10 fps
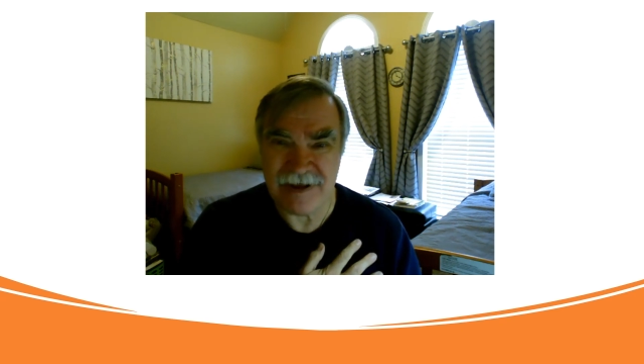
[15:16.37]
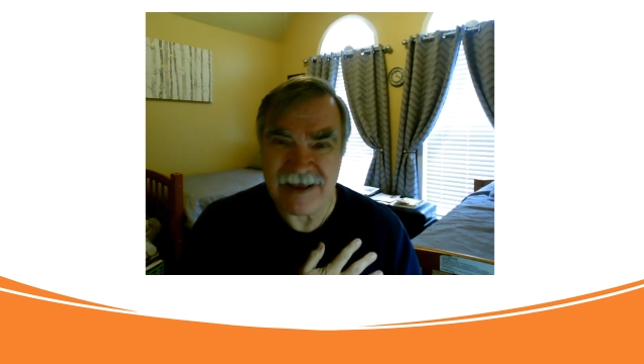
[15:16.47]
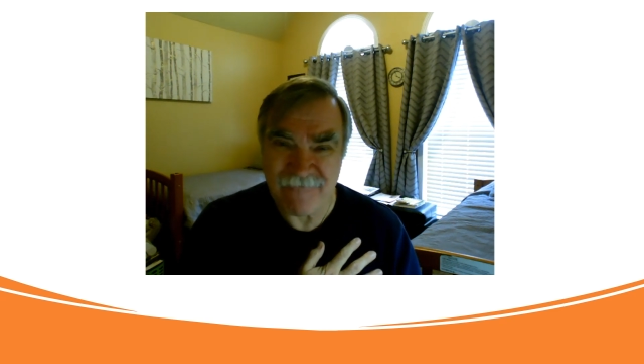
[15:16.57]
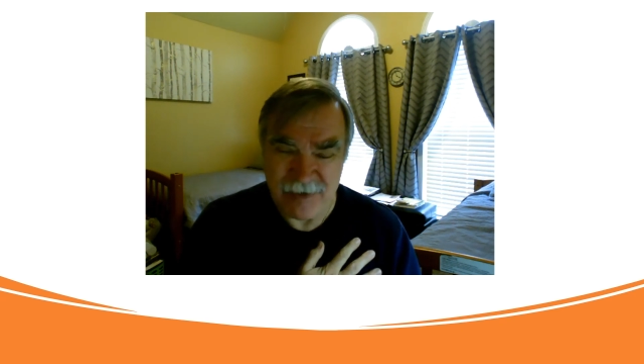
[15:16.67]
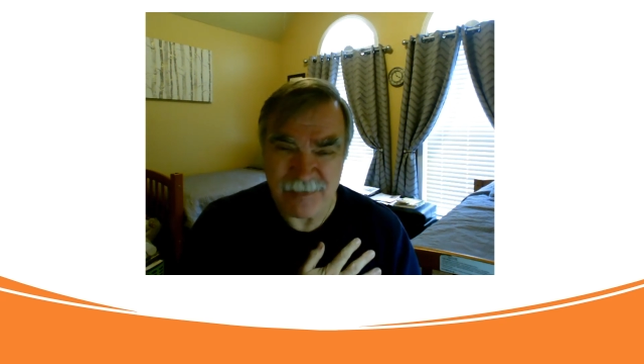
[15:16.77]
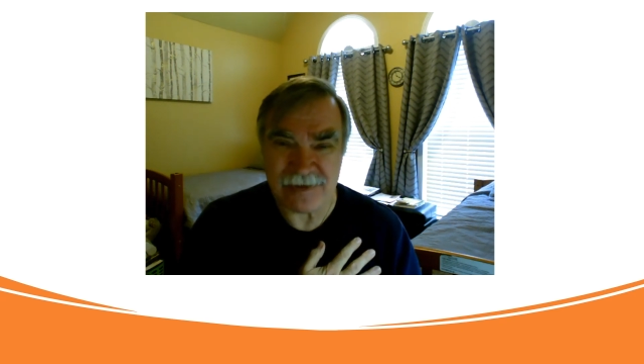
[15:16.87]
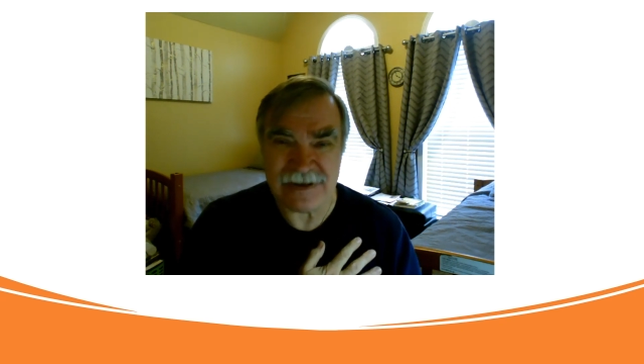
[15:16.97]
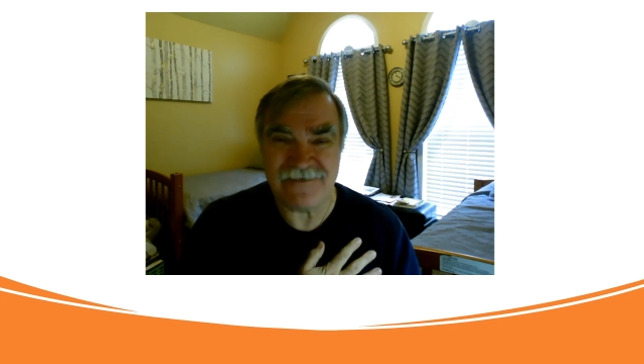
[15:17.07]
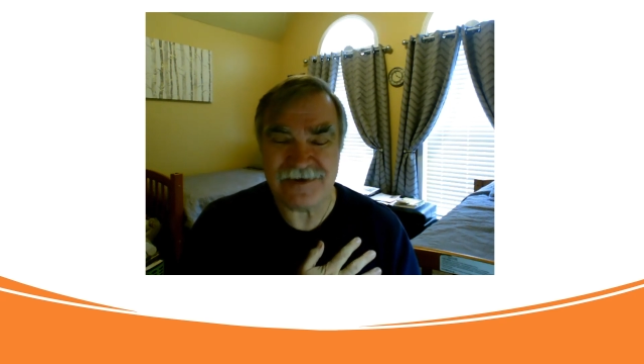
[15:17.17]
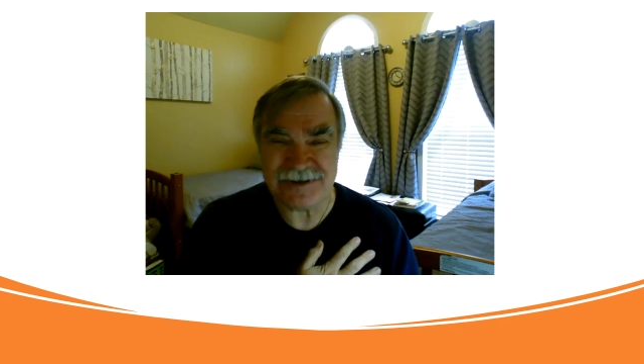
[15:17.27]
if we
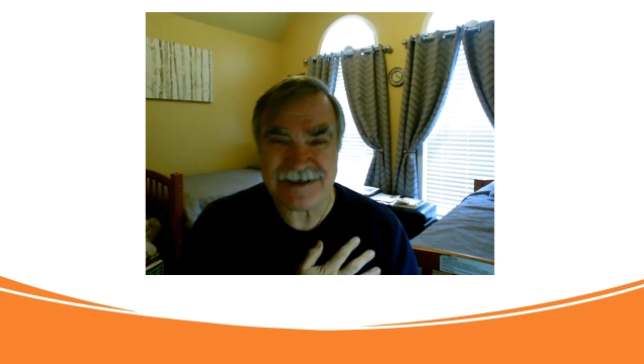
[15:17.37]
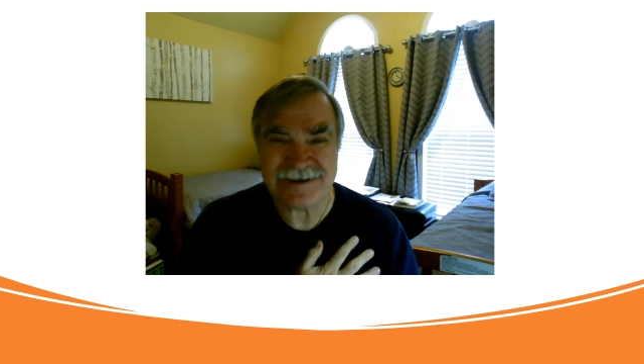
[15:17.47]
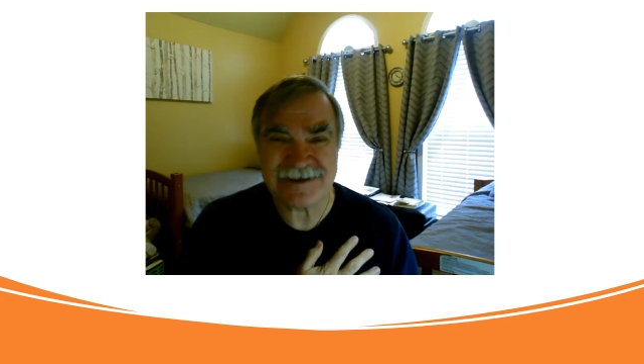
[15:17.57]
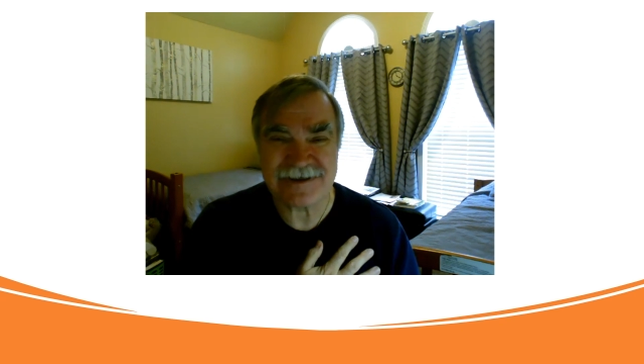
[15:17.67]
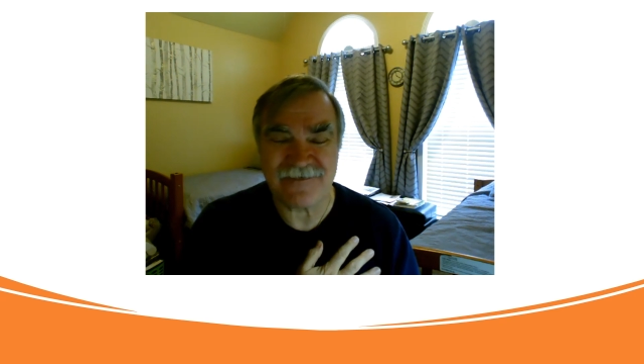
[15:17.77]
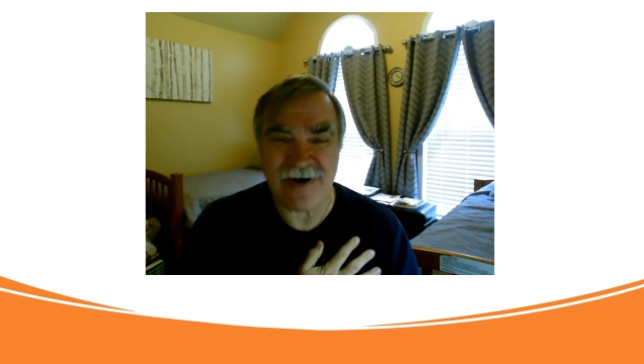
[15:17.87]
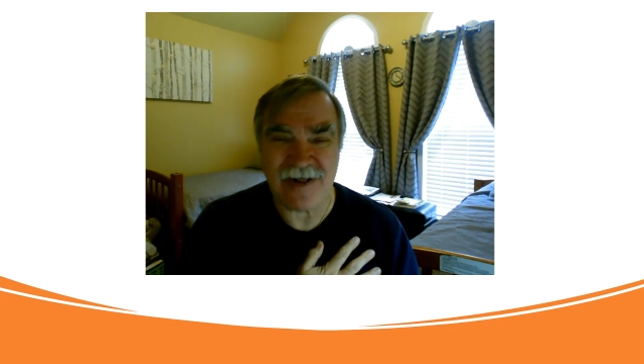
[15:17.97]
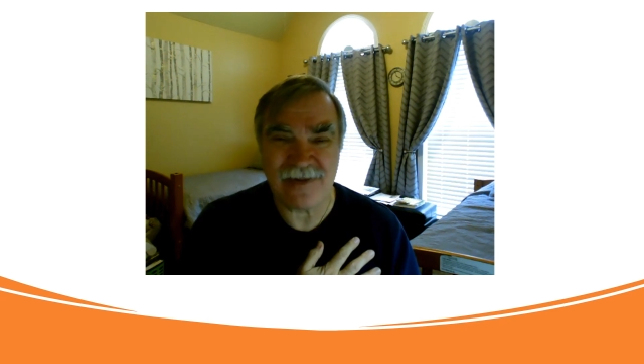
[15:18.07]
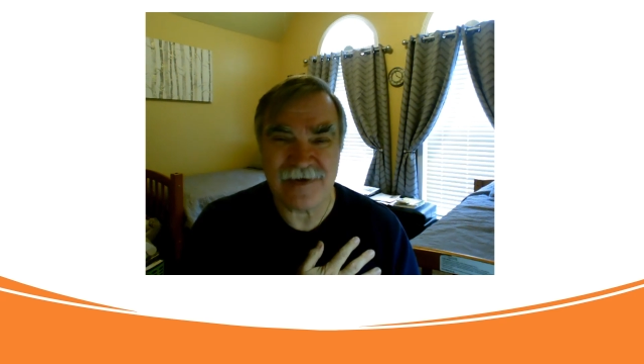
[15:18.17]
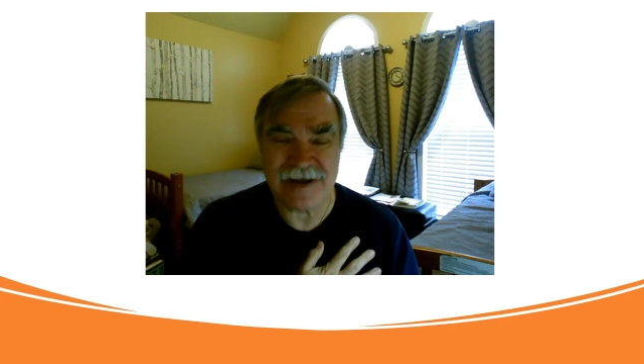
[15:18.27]
believe in Jesus and
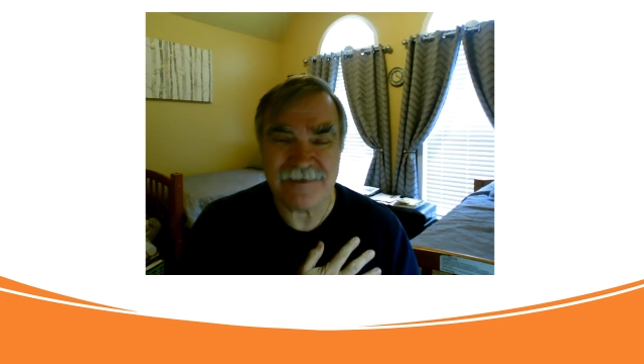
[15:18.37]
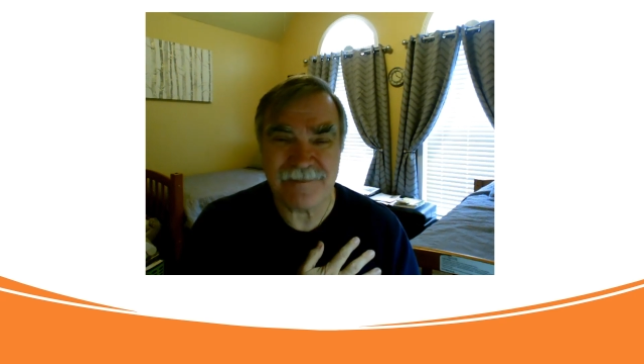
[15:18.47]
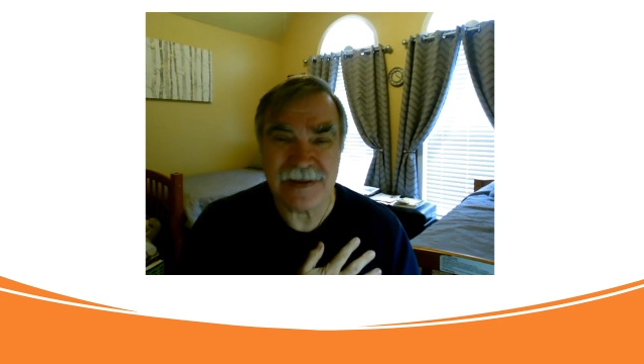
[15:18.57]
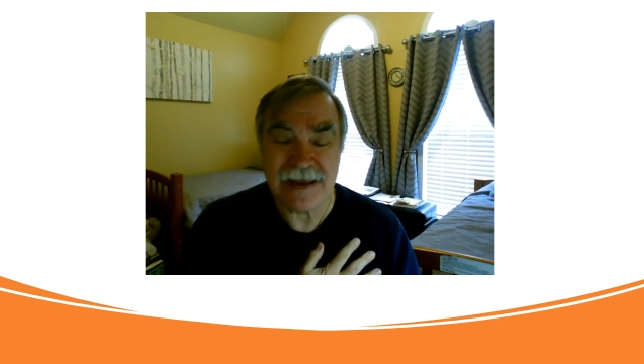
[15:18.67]
follow him.